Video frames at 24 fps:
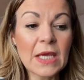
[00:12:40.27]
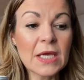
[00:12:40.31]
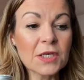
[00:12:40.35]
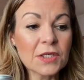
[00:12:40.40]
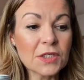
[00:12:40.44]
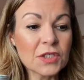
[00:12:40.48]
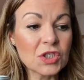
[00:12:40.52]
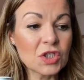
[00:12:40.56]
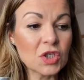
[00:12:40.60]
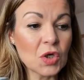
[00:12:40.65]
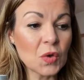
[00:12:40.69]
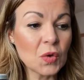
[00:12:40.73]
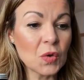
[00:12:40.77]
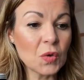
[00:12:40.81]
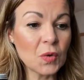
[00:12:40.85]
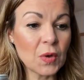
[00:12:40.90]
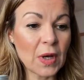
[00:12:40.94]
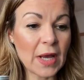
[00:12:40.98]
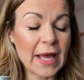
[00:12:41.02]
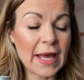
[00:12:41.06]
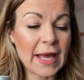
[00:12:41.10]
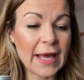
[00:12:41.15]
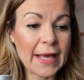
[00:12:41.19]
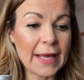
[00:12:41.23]

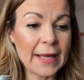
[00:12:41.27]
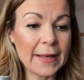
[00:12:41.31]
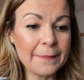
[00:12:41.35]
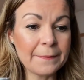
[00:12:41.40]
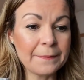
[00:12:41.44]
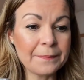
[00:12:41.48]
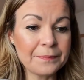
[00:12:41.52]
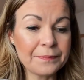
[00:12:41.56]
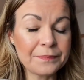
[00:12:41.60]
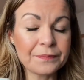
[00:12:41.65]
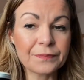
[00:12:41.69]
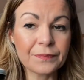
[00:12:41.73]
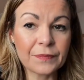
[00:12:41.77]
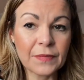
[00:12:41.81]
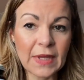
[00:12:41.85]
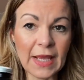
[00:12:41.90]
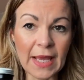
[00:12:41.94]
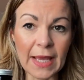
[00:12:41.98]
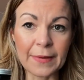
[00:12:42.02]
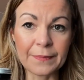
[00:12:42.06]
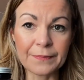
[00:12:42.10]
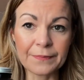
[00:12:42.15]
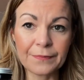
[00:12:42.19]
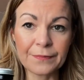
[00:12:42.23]
So
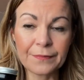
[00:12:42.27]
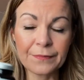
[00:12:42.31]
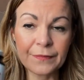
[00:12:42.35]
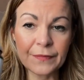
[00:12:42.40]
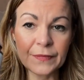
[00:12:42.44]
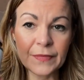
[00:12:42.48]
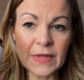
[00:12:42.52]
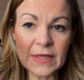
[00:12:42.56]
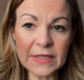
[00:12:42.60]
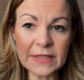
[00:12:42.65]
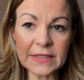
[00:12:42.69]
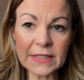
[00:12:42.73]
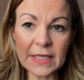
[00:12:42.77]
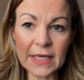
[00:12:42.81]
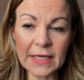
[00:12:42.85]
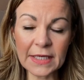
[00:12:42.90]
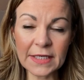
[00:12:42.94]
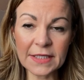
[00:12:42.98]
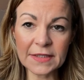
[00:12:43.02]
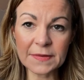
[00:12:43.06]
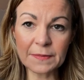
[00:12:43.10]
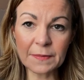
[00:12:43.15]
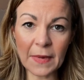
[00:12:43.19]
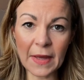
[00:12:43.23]
this
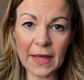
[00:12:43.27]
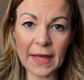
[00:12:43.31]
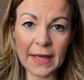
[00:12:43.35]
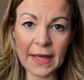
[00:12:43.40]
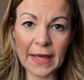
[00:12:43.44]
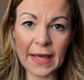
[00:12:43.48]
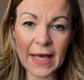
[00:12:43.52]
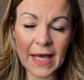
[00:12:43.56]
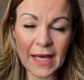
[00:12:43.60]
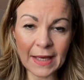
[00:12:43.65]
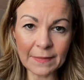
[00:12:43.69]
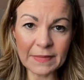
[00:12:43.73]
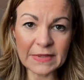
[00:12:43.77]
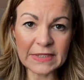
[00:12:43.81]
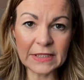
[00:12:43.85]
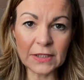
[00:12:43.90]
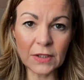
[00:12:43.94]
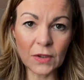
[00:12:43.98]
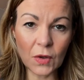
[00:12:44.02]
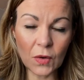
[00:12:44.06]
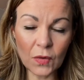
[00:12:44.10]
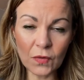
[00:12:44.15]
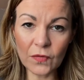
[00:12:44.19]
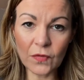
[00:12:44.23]
is my
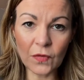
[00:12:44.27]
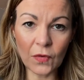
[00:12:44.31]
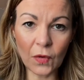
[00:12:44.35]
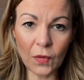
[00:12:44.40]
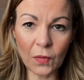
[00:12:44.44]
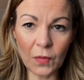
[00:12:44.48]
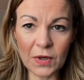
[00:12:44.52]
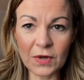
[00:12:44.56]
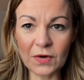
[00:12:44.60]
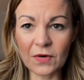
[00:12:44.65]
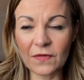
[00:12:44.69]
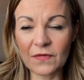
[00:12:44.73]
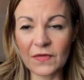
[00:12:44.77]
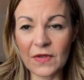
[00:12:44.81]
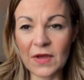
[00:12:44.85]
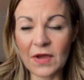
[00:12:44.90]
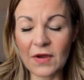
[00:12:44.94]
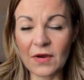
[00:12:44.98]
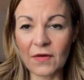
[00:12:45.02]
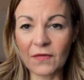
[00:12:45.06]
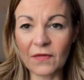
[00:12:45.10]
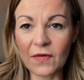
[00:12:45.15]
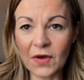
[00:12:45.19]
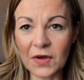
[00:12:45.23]
absolute overall winner of the
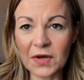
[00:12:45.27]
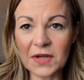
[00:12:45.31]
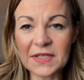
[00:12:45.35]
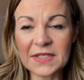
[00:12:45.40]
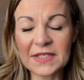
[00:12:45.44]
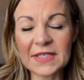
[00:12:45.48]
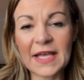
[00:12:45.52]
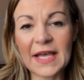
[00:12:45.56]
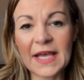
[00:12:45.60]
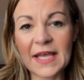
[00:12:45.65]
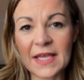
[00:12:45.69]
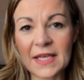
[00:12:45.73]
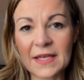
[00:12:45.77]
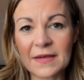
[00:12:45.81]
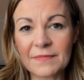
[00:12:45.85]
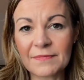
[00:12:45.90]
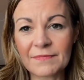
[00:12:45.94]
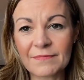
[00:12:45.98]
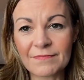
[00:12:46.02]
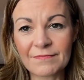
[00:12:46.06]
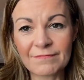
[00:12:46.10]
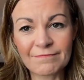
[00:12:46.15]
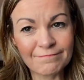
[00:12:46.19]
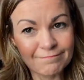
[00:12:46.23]
year. I've got to say,
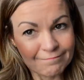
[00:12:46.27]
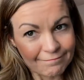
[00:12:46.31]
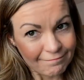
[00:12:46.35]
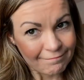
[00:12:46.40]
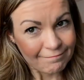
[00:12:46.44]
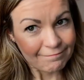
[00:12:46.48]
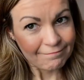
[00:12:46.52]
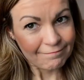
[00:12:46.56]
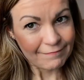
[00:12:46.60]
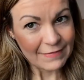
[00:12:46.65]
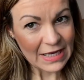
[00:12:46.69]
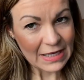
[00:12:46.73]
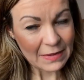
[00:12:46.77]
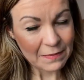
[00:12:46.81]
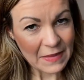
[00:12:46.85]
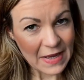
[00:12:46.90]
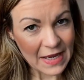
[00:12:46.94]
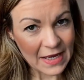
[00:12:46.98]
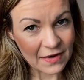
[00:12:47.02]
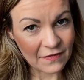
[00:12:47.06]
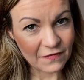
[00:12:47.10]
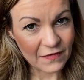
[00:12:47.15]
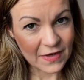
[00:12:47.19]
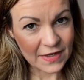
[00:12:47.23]
big
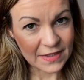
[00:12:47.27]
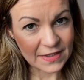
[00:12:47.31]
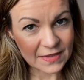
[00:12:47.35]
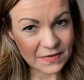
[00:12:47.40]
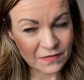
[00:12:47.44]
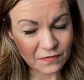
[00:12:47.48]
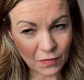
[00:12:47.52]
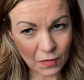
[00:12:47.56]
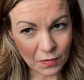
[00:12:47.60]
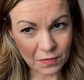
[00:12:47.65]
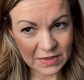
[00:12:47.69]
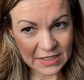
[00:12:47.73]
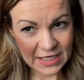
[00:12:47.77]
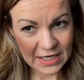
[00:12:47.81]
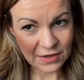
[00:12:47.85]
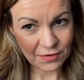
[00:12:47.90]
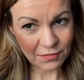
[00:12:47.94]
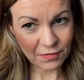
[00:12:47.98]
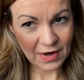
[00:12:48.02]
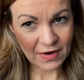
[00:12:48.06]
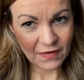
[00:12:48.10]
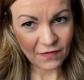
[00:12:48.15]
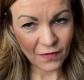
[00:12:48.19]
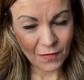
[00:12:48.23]
benefits from
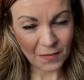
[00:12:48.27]
D3 for